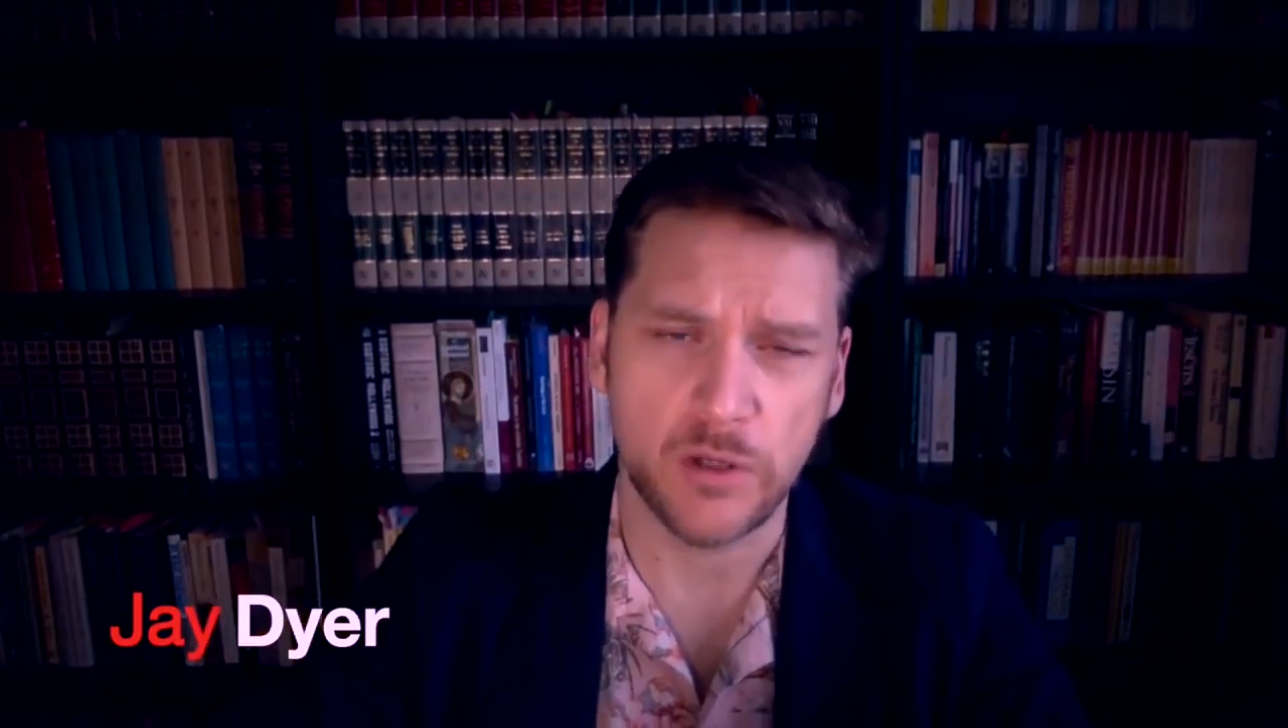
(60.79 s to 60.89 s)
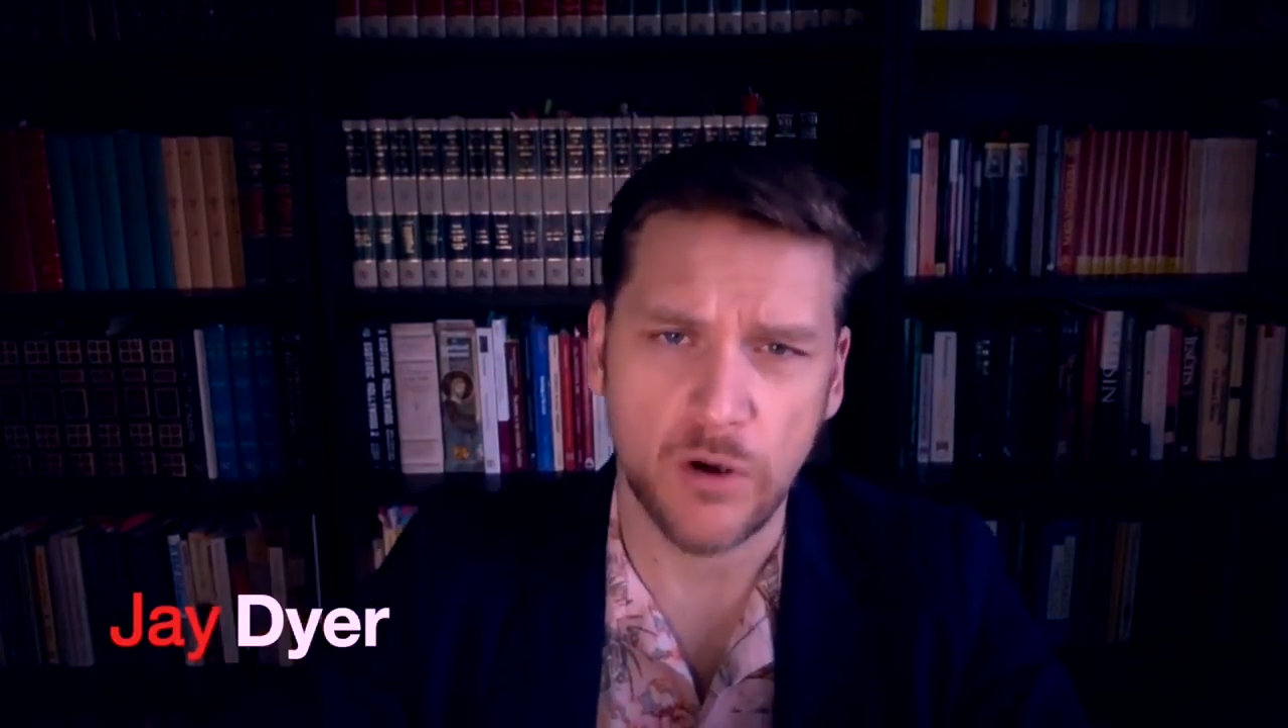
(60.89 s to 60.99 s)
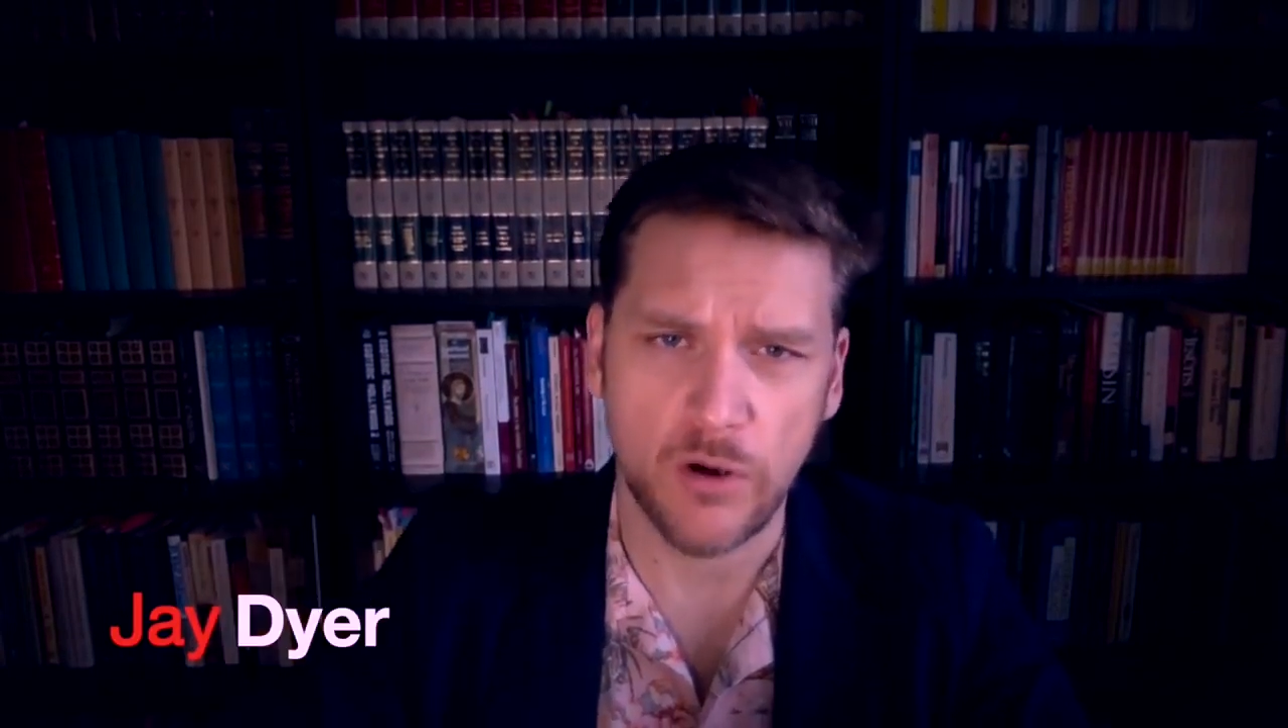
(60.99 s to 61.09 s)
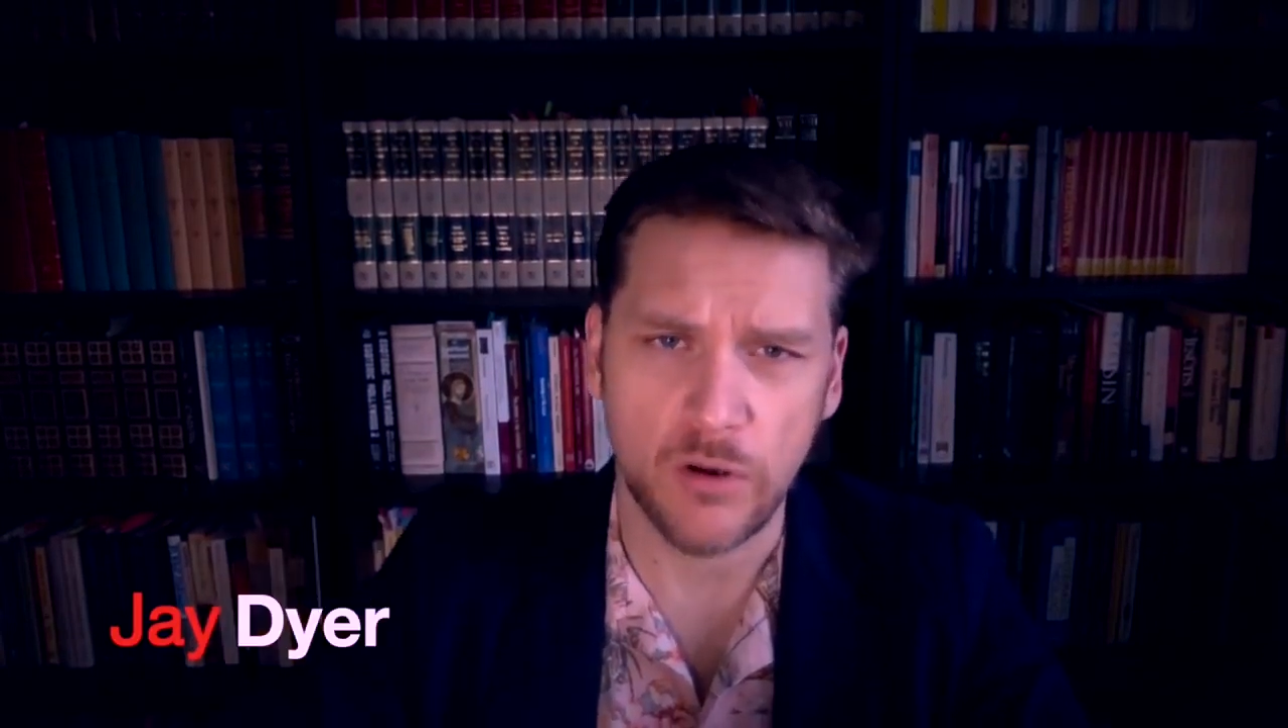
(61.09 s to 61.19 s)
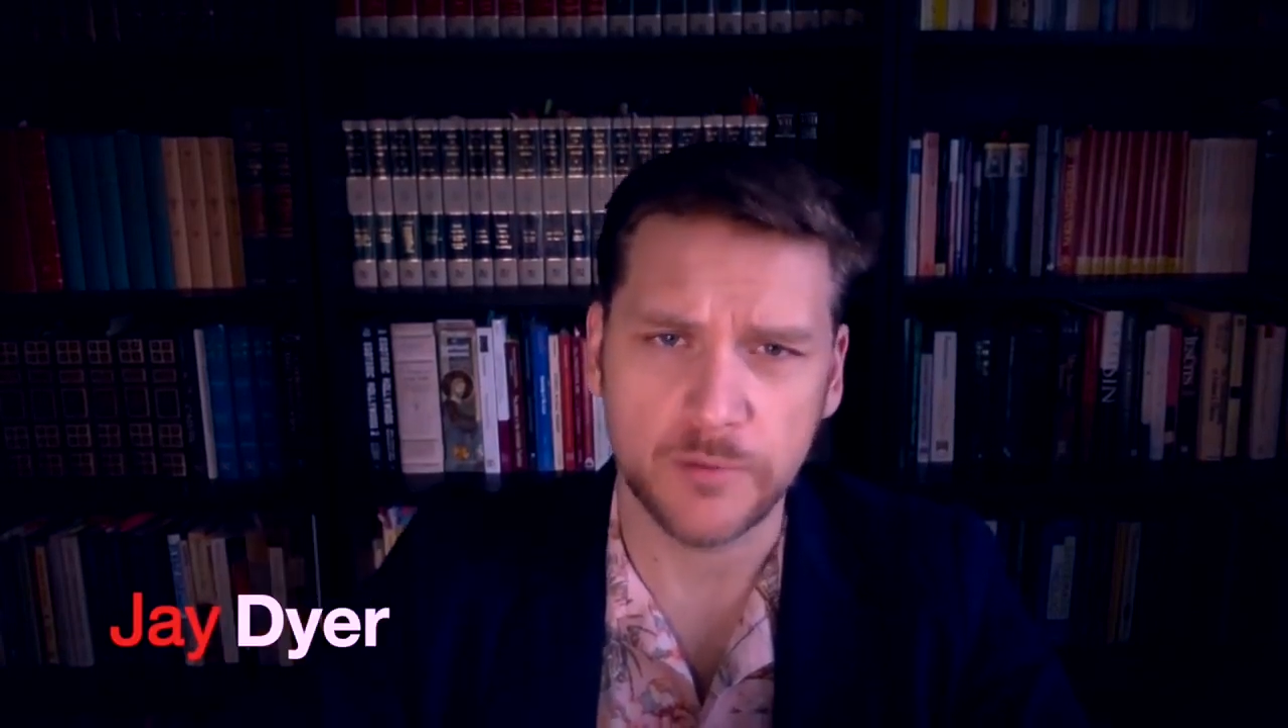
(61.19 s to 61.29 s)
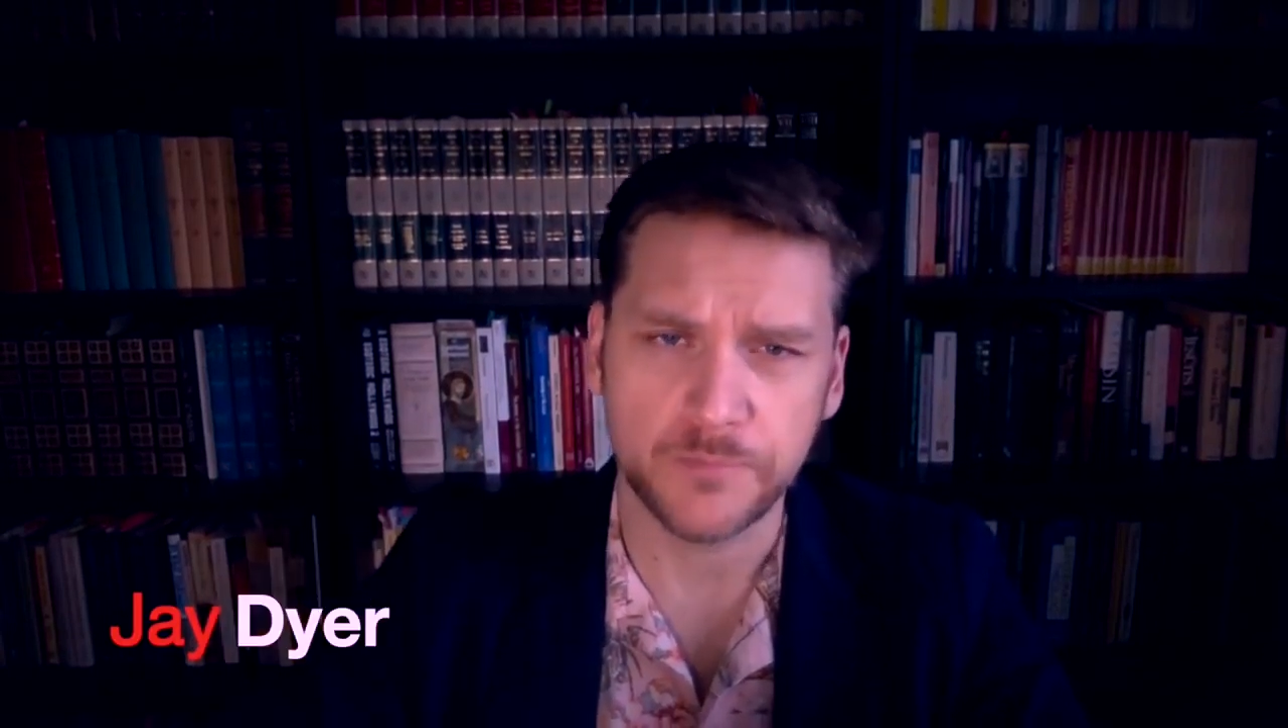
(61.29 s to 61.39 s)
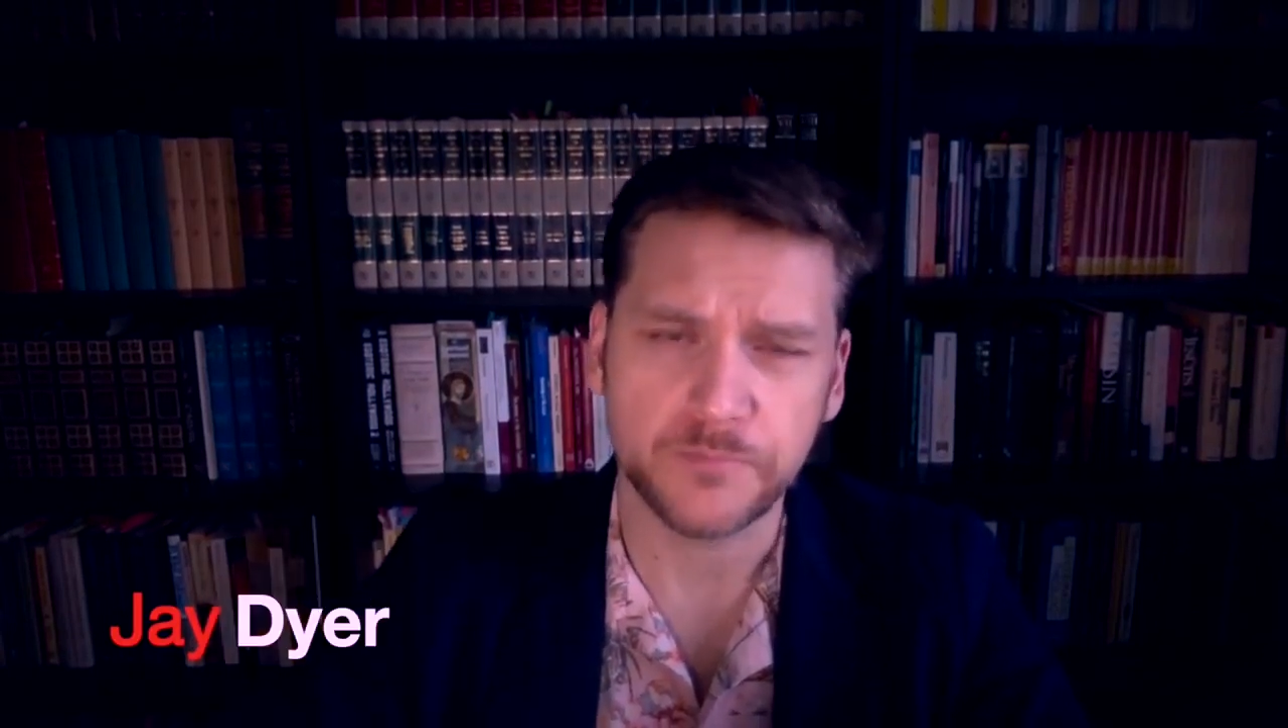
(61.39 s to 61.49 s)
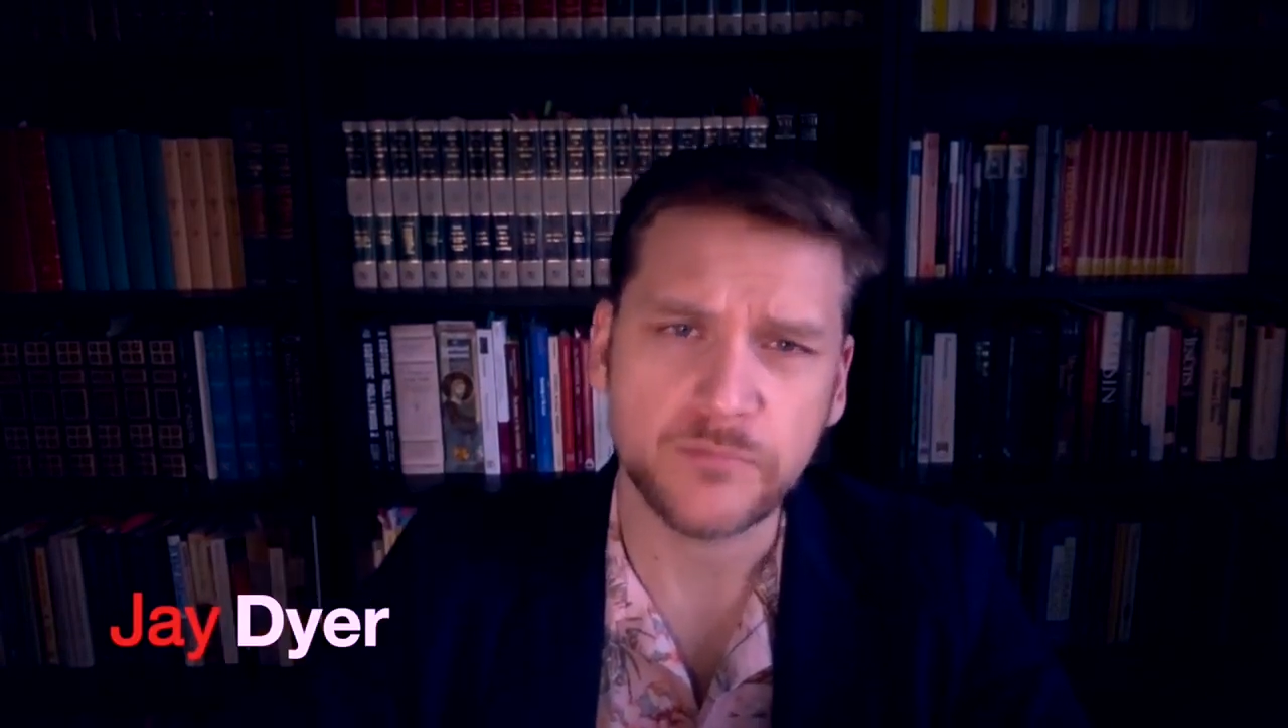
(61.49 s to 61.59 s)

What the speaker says: called.